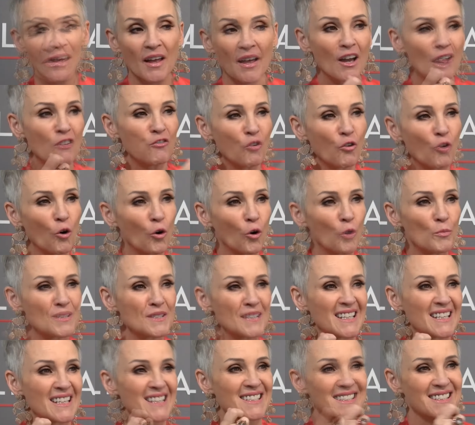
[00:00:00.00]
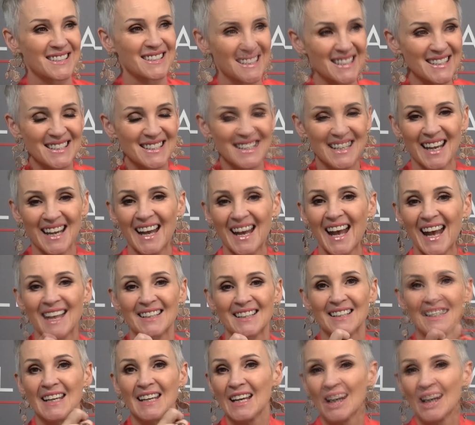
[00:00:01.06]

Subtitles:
Forbes and Statista and